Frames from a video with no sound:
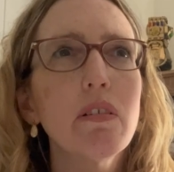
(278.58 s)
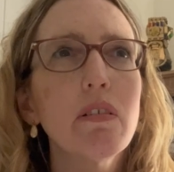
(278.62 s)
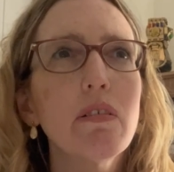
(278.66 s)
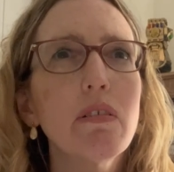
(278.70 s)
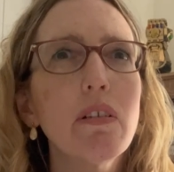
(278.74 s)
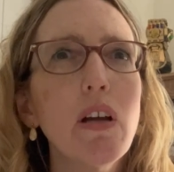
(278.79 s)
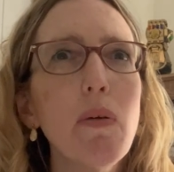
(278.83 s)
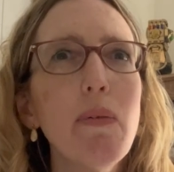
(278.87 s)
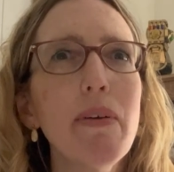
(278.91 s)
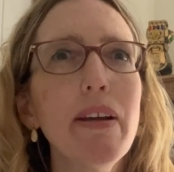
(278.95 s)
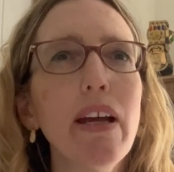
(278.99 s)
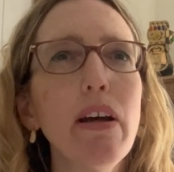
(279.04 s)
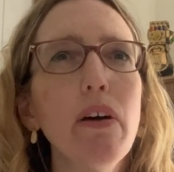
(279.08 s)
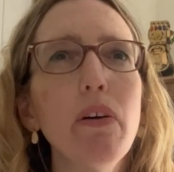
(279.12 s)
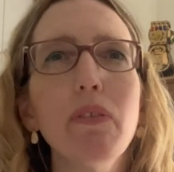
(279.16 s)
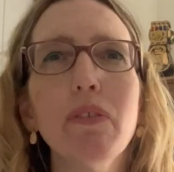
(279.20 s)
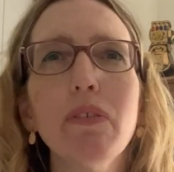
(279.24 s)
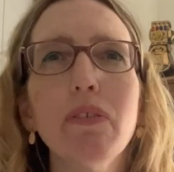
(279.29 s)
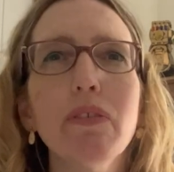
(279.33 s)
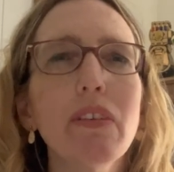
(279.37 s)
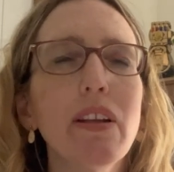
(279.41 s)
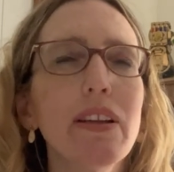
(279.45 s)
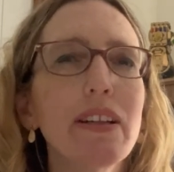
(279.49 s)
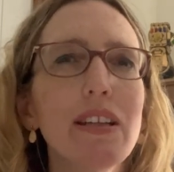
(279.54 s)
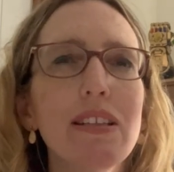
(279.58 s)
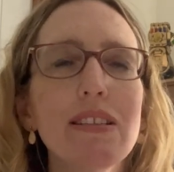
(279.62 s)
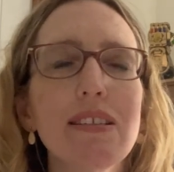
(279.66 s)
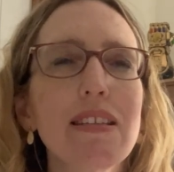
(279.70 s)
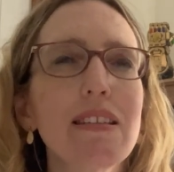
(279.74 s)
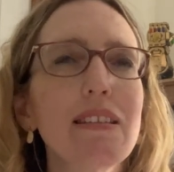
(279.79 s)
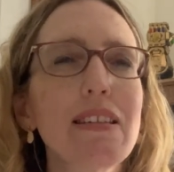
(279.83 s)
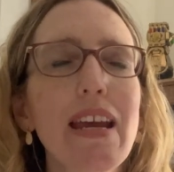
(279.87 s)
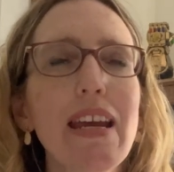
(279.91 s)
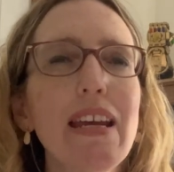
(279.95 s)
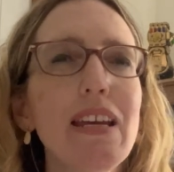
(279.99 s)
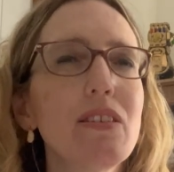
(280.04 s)
going out on like a
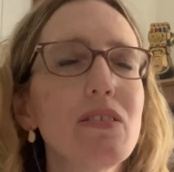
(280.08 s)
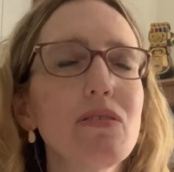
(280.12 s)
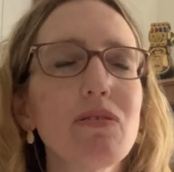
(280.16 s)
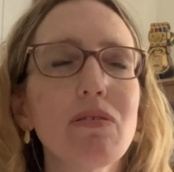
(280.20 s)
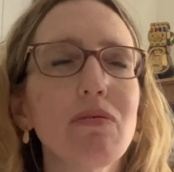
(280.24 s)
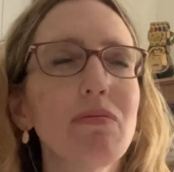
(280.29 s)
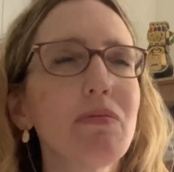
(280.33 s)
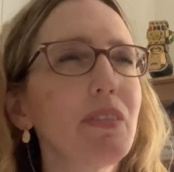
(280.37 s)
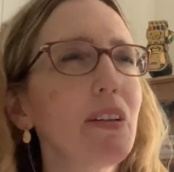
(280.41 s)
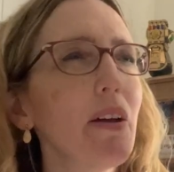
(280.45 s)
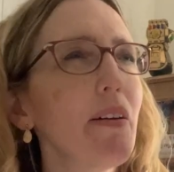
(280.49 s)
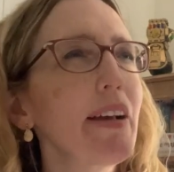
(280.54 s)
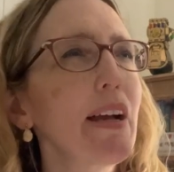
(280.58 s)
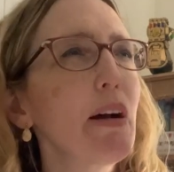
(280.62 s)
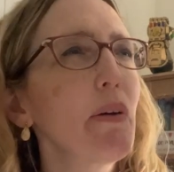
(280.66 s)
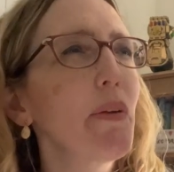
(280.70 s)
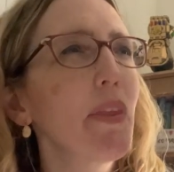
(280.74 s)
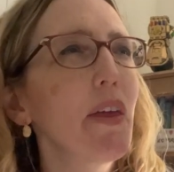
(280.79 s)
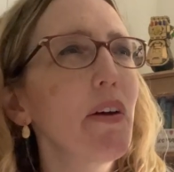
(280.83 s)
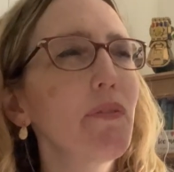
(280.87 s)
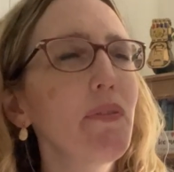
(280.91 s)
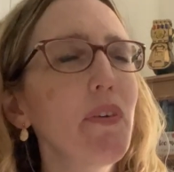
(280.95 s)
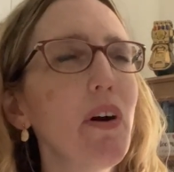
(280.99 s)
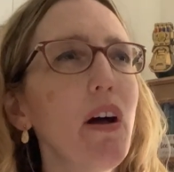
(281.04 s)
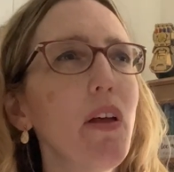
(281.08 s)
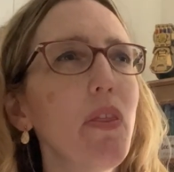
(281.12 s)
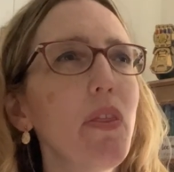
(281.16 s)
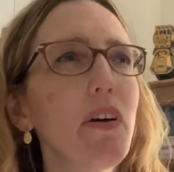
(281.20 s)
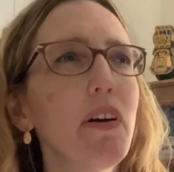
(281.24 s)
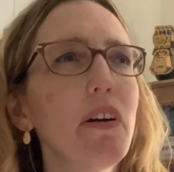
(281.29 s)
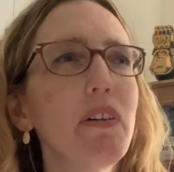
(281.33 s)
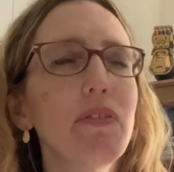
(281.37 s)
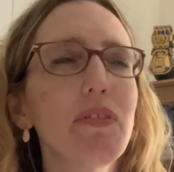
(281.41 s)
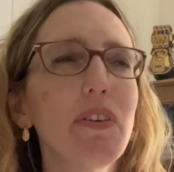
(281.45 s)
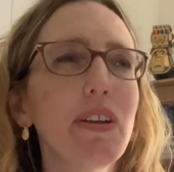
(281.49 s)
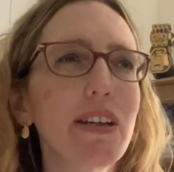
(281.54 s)
day, going out with her
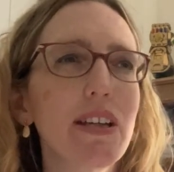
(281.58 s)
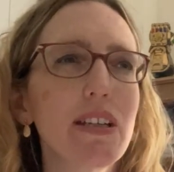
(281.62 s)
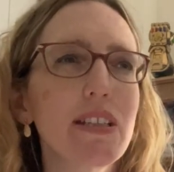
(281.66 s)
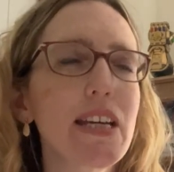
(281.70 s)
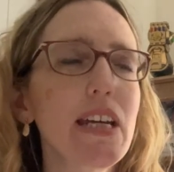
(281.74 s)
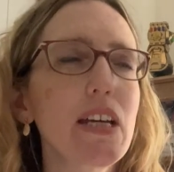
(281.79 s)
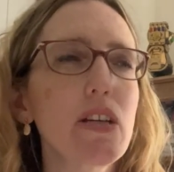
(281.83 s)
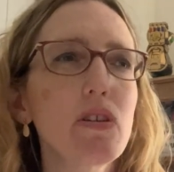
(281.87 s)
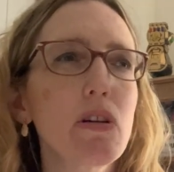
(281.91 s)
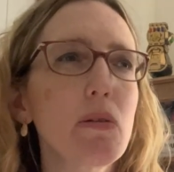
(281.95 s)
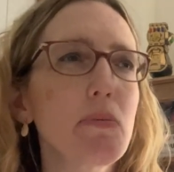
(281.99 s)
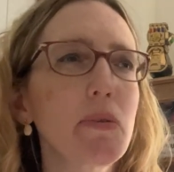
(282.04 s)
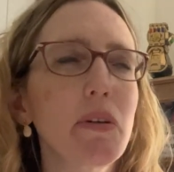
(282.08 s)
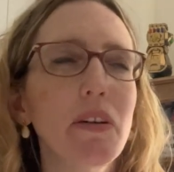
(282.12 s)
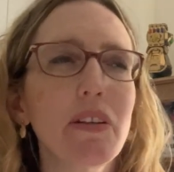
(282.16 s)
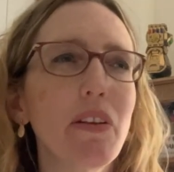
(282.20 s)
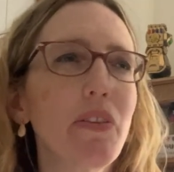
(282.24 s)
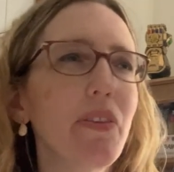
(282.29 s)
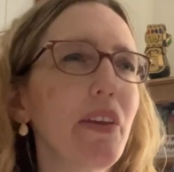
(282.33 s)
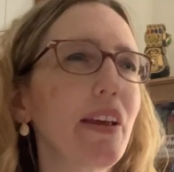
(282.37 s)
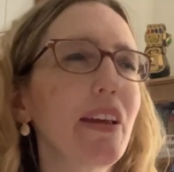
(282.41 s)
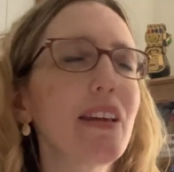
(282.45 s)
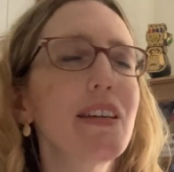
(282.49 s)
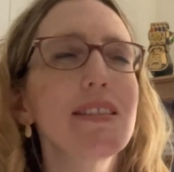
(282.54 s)
father for like a day trip kind of thing,